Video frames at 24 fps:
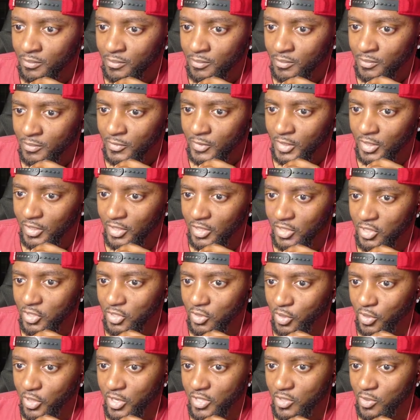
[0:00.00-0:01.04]
Now this is
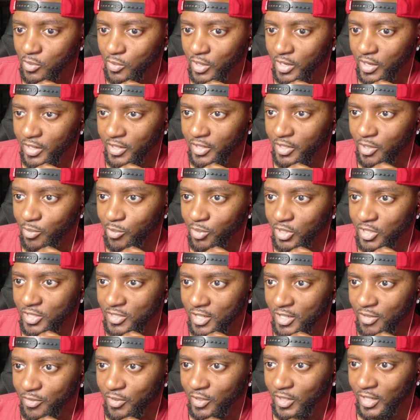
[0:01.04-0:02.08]
crazy right here, because I
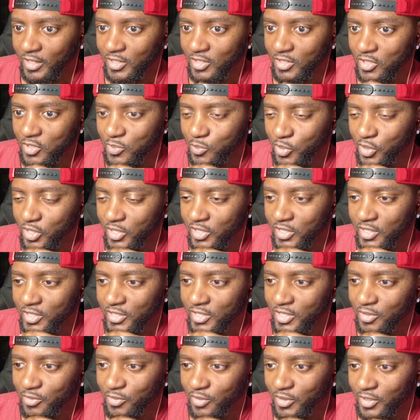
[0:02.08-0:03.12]
feel like this is pretty good
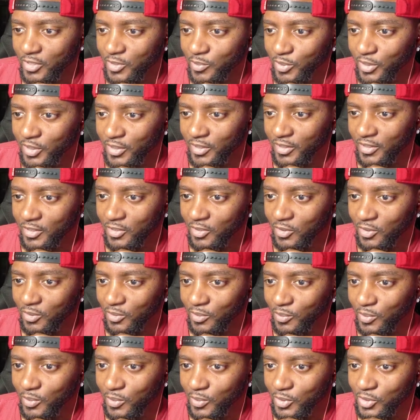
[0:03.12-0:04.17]
defense, but you know,
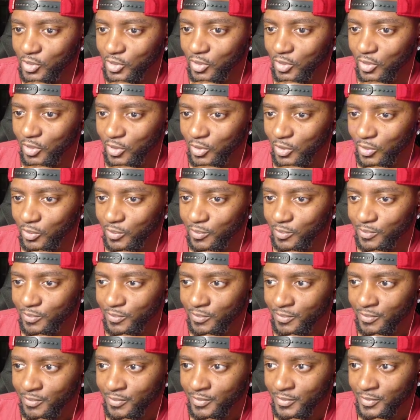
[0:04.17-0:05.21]
what you gonna do?
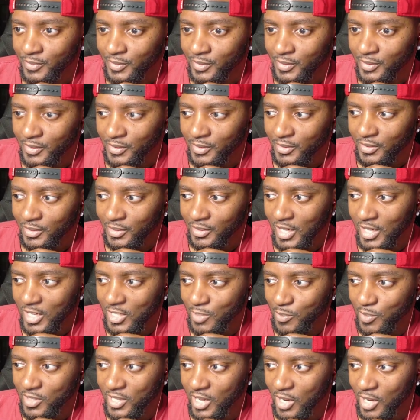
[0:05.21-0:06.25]
Got some
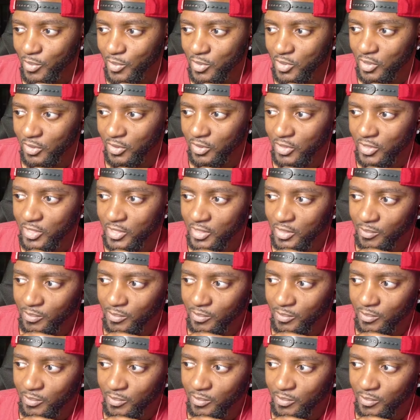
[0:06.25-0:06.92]
snipers on their team.